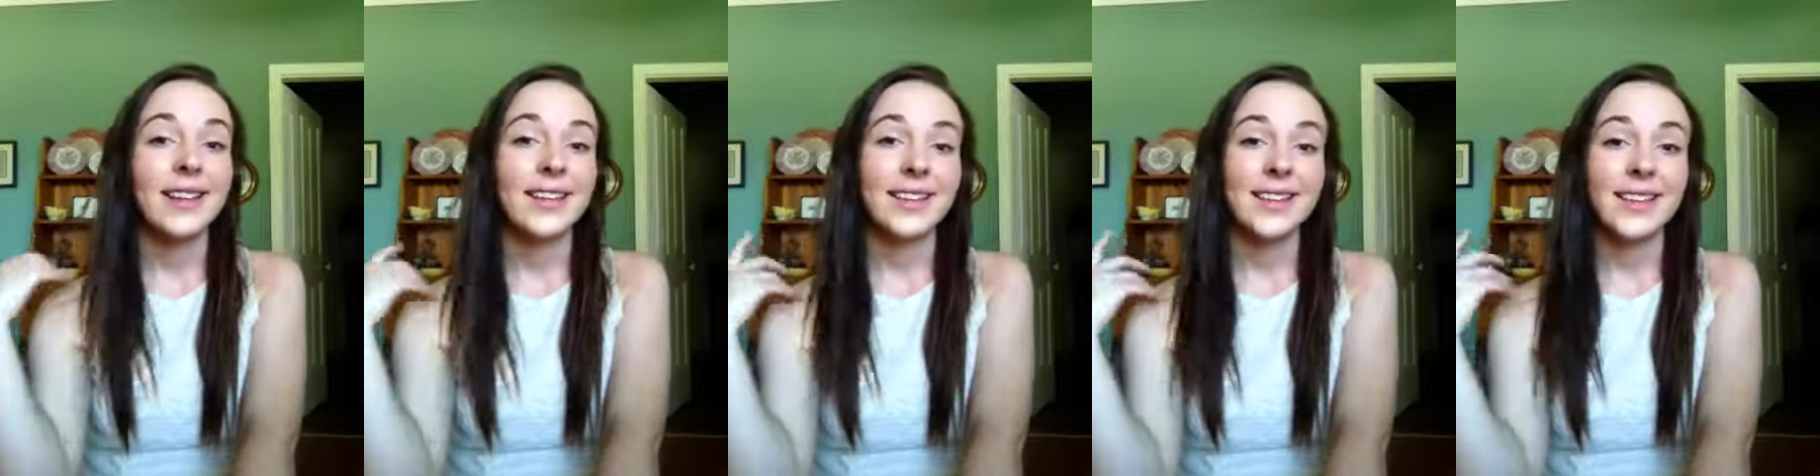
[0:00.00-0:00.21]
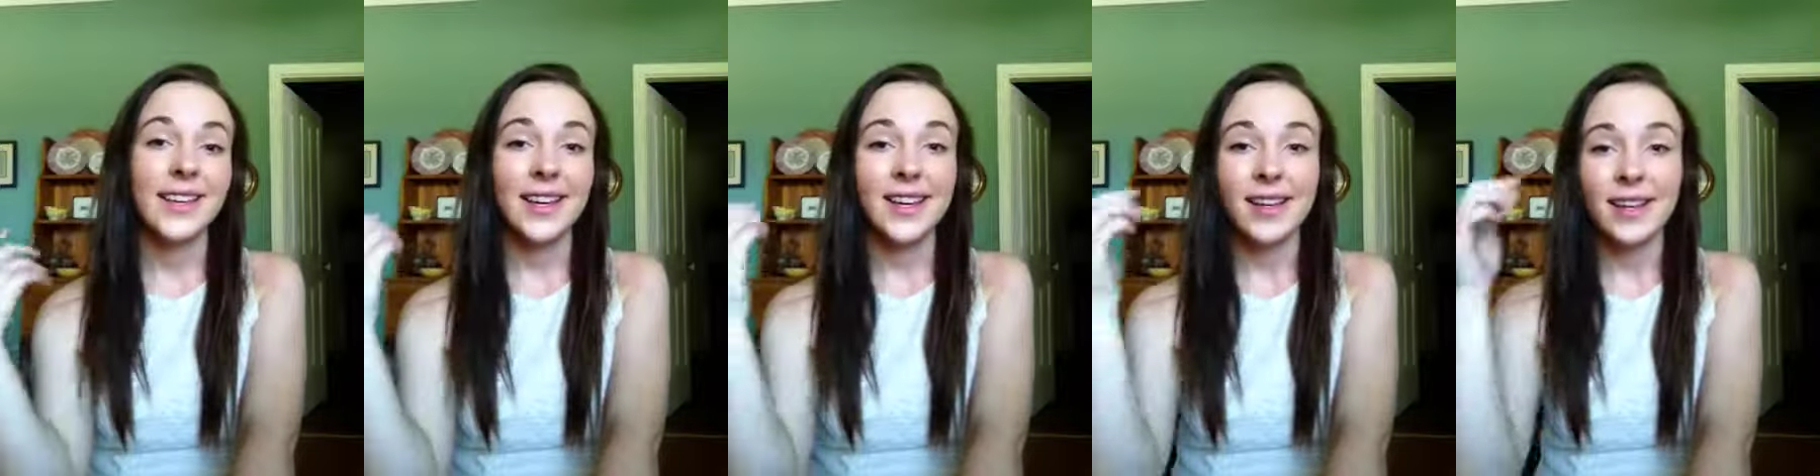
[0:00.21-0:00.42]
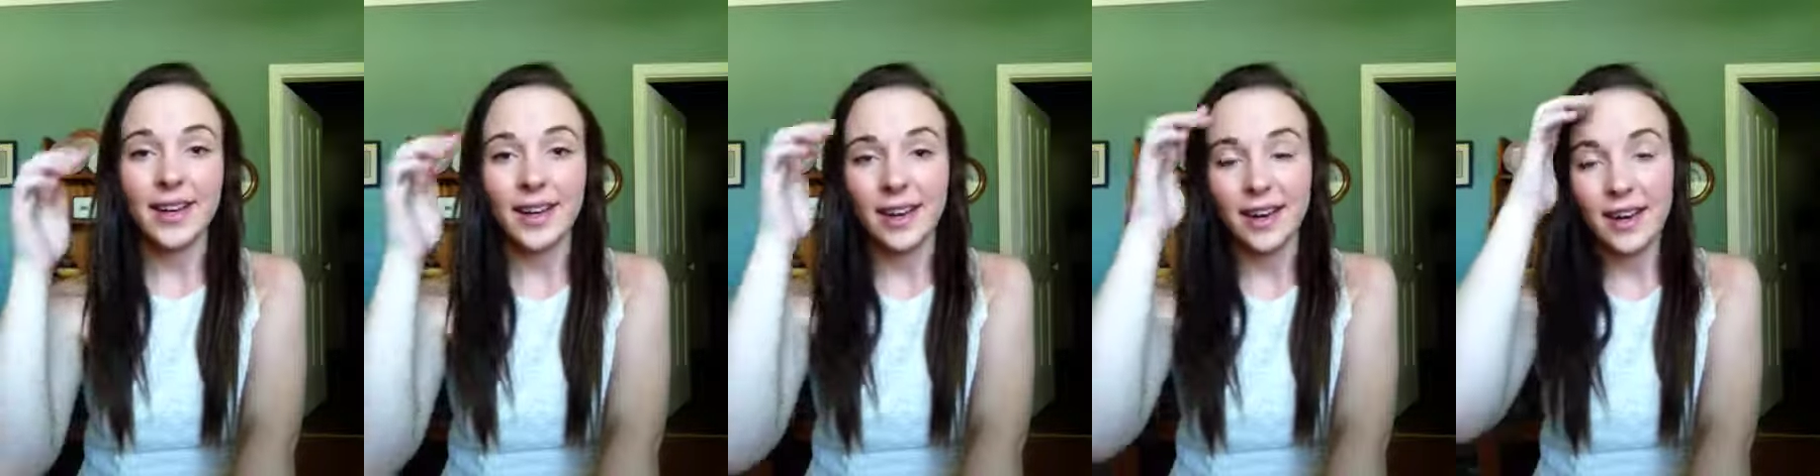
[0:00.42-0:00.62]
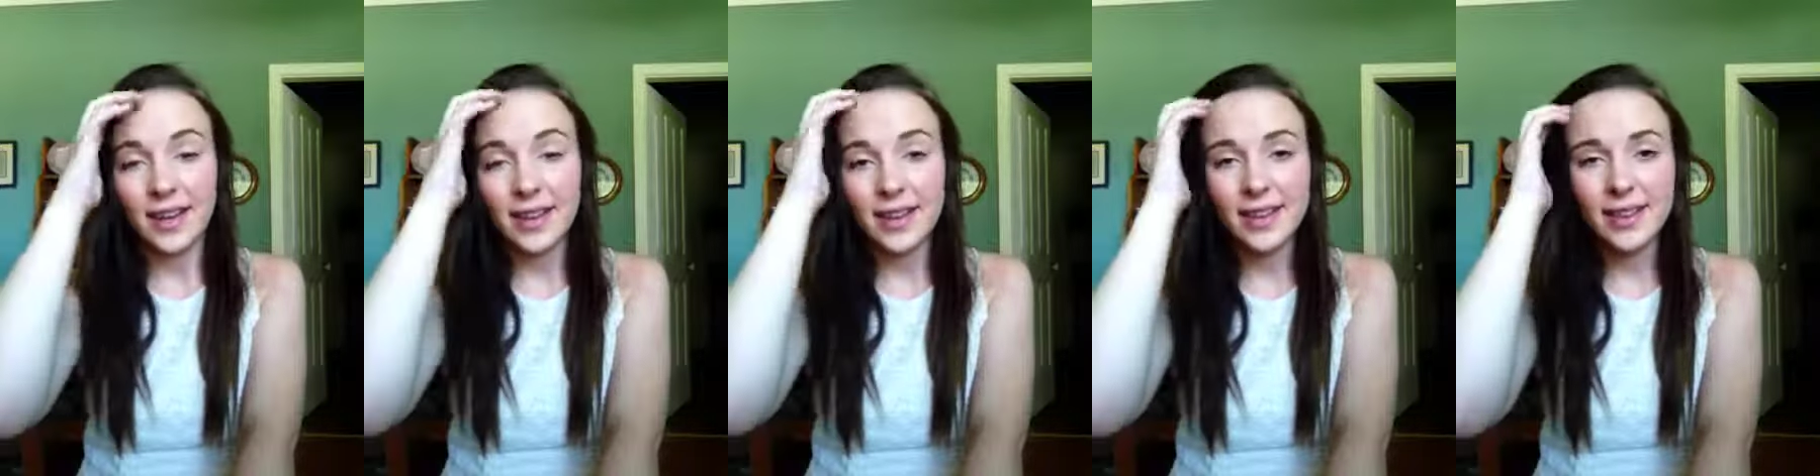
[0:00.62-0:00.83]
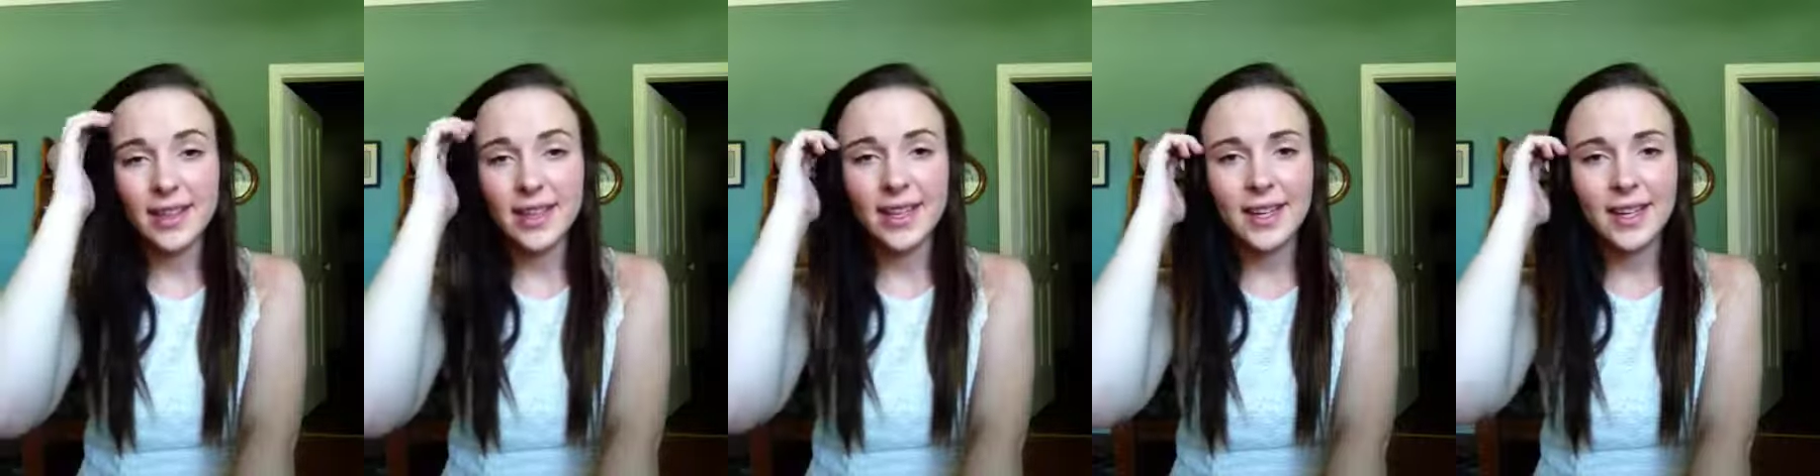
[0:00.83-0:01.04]
yeah, I
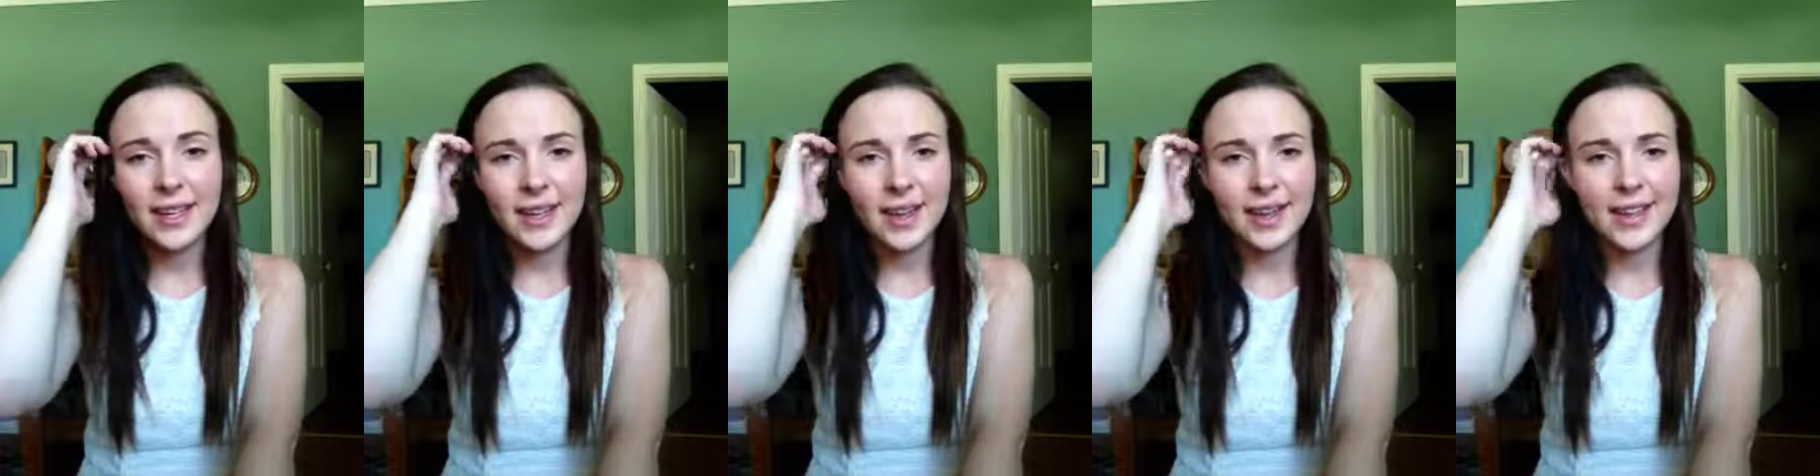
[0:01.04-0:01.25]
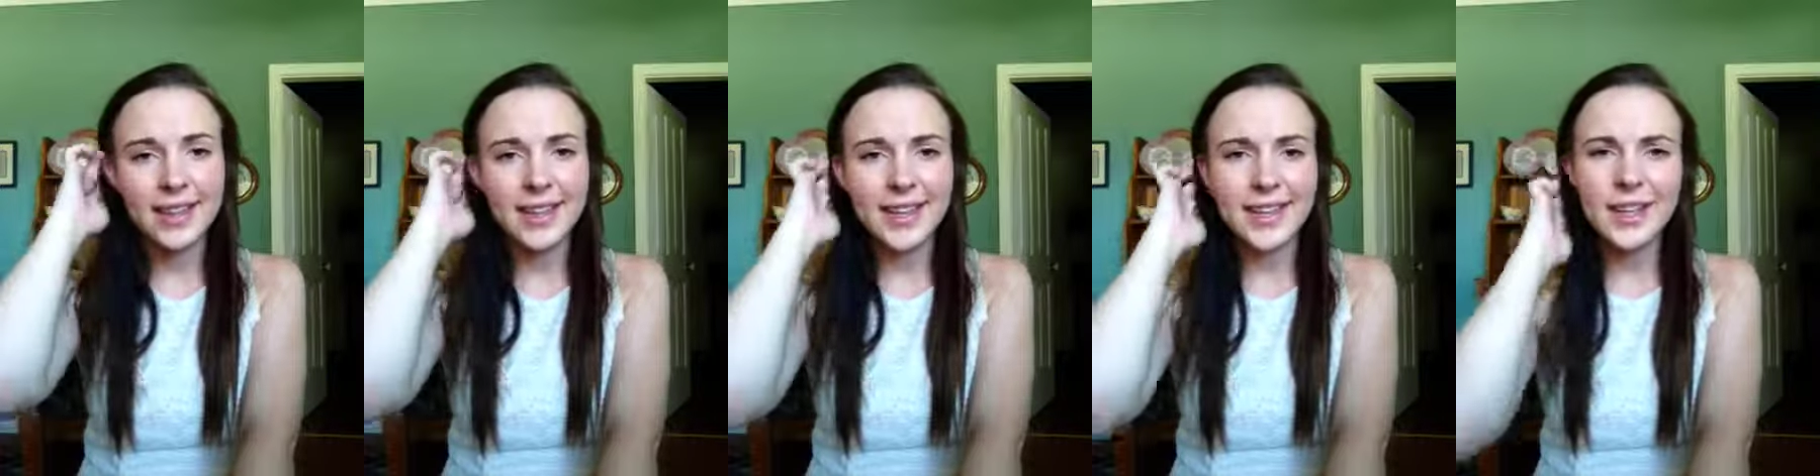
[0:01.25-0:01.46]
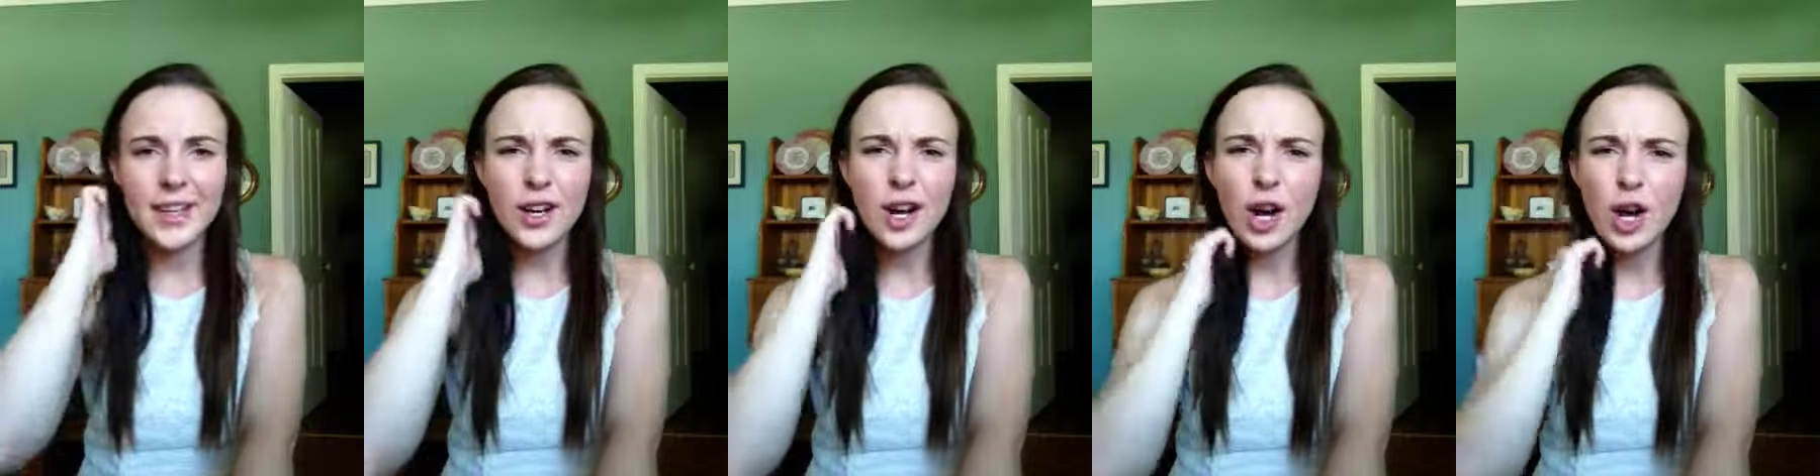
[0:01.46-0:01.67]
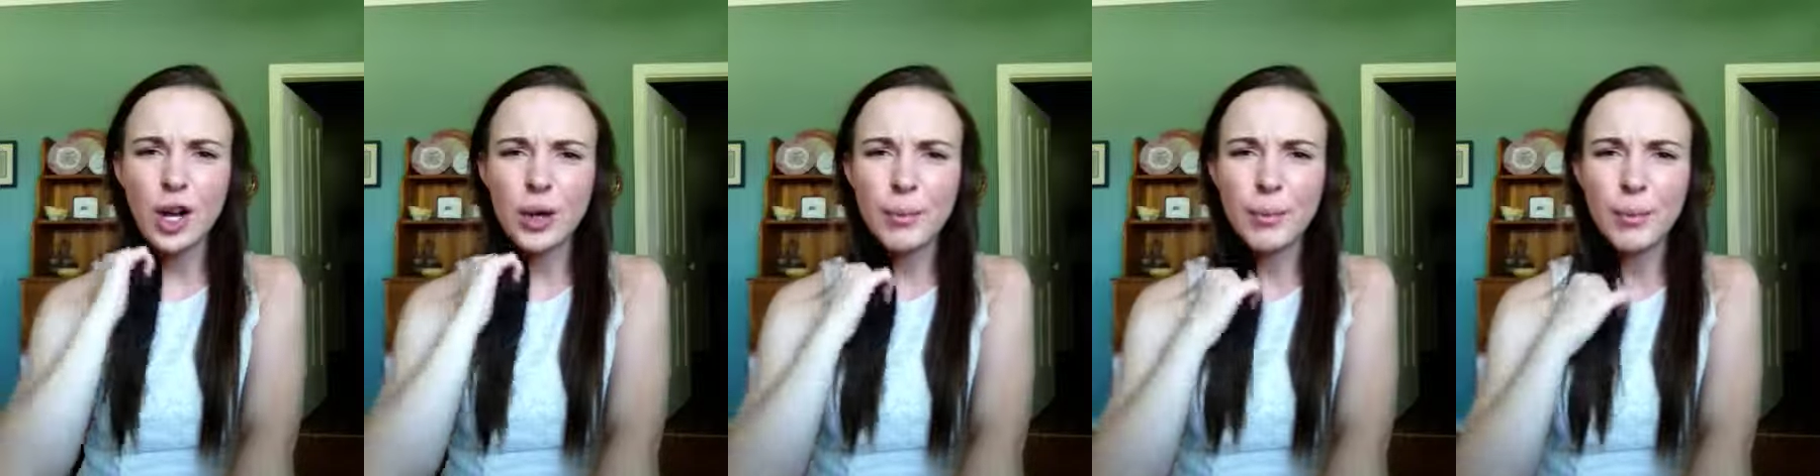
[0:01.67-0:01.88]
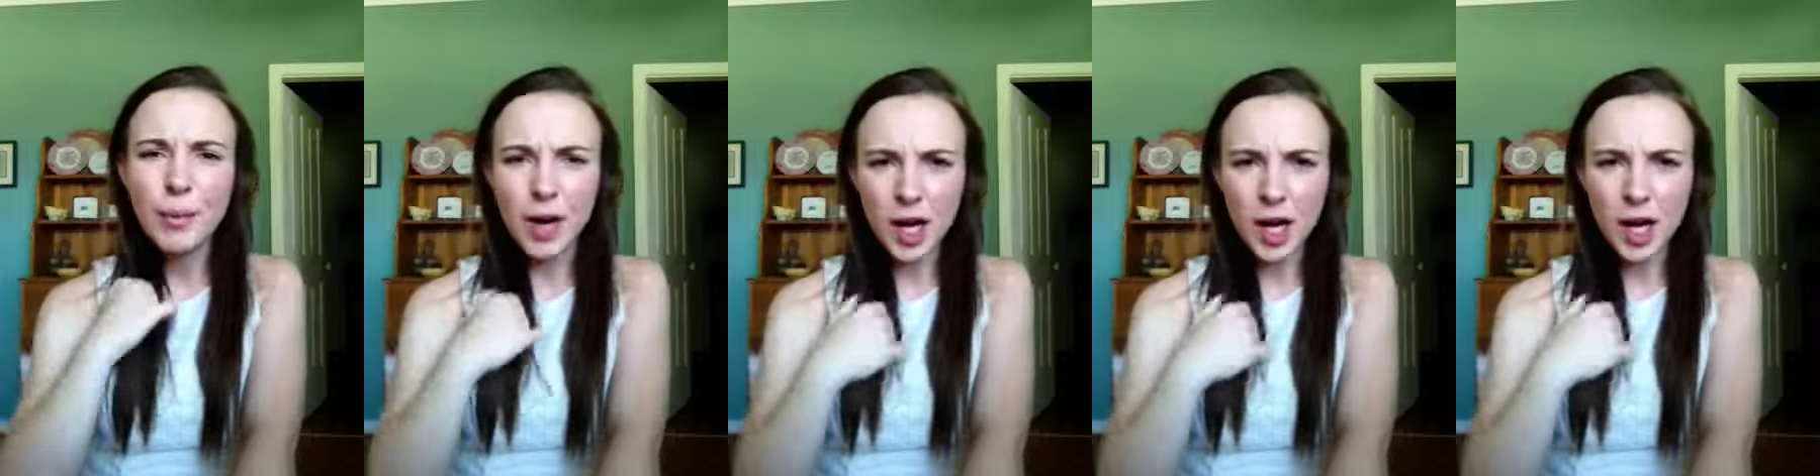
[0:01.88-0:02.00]
think on